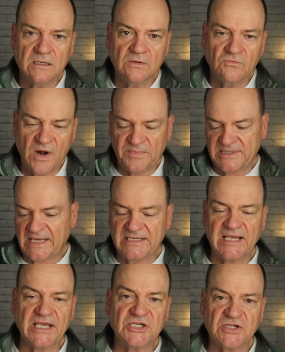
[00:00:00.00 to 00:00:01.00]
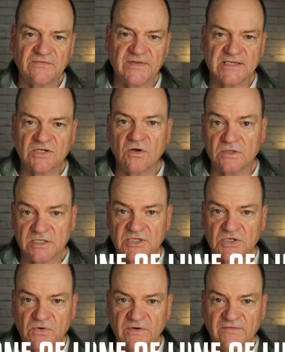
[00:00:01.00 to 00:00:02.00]
representation of it. It's called the
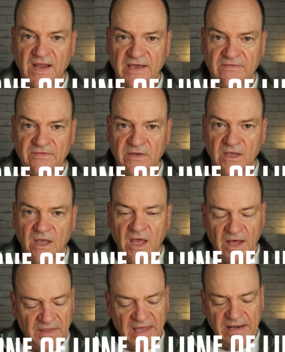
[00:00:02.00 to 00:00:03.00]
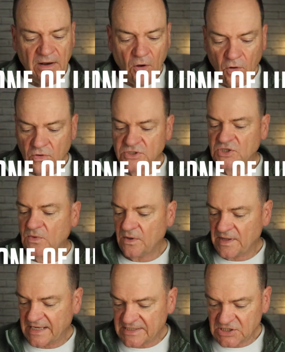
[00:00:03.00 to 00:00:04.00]
Stone of Life. And then also on
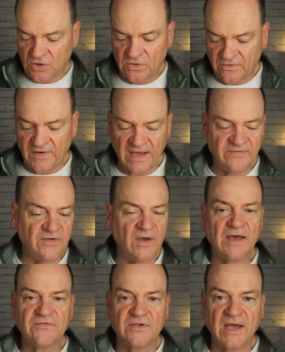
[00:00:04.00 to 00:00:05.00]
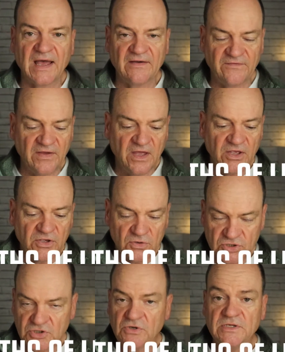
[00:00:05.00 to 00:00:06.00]
that Stone of Life you have to have your
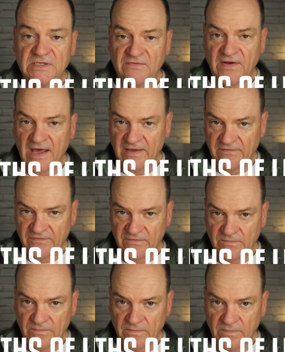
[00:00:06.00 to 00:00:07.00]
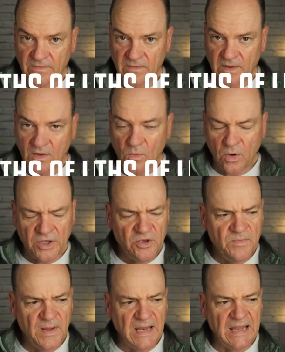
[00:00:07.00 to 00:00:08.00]
truths of life, what you
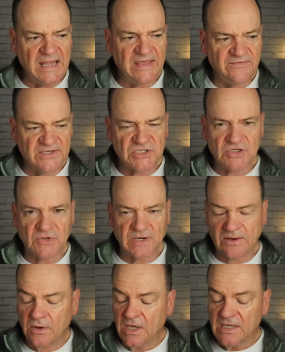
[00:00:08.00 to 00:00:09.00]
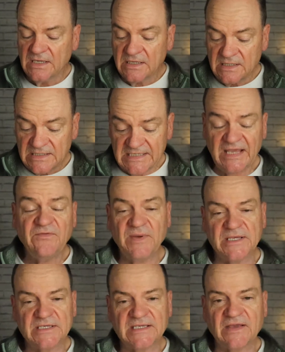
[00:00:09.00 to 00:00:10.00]
believe is true. Now, Steve
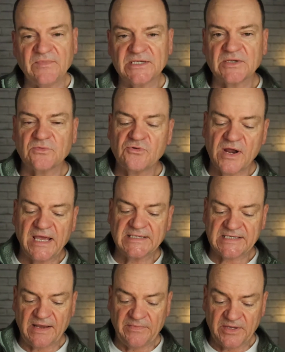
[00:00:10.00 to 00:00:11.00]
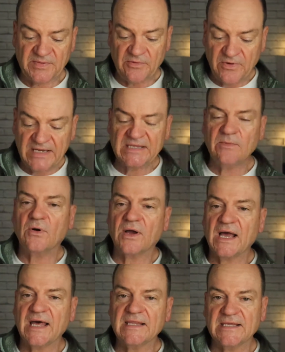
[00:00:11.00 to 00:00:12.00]
Peters gave me some great insight by reading the book
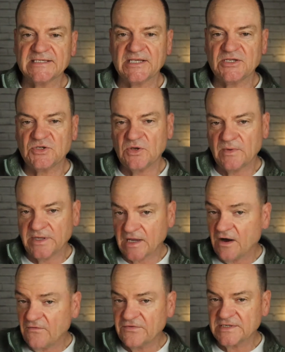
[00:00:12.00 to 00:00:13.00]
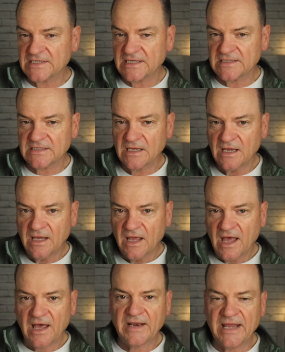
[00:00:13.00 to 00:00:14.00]
and listening to him in the conferences,
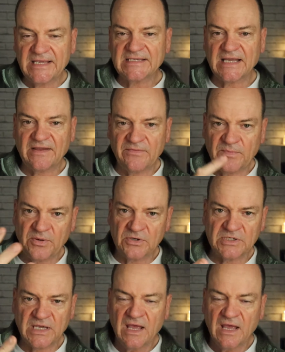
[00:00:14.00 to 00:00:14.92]
and he said if you put